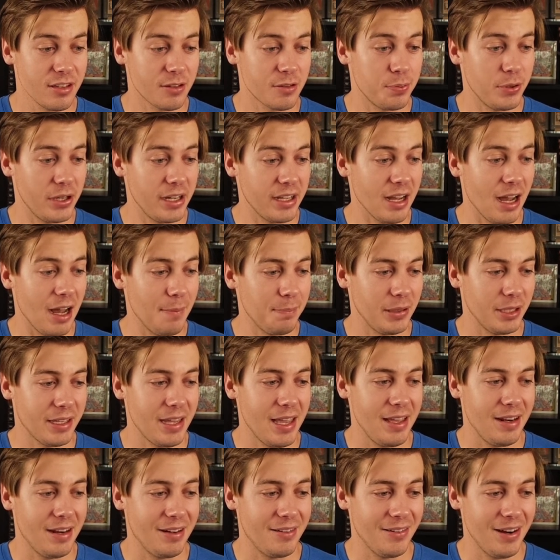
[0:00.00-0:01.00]
this looks pretty
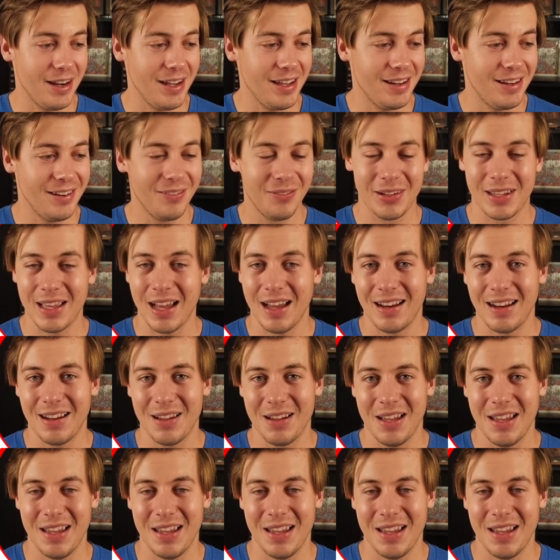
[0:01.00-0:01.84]
complicated, right? We got